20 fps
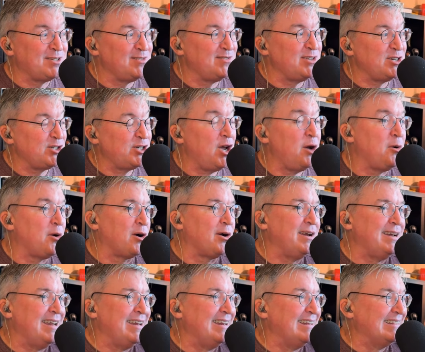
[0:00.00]
of this show are
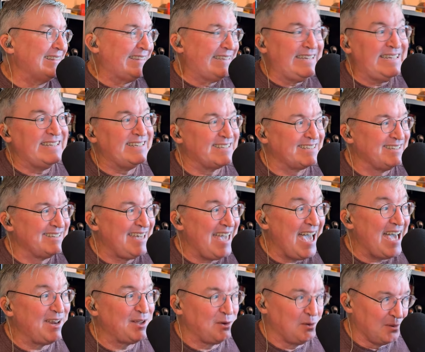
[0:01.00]
in an elite
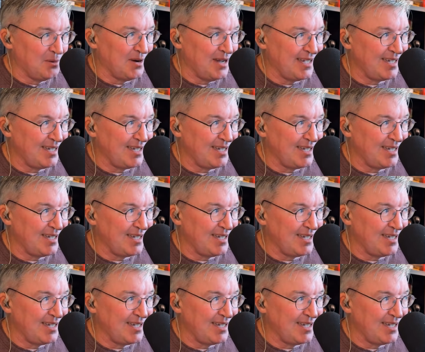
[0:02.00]
category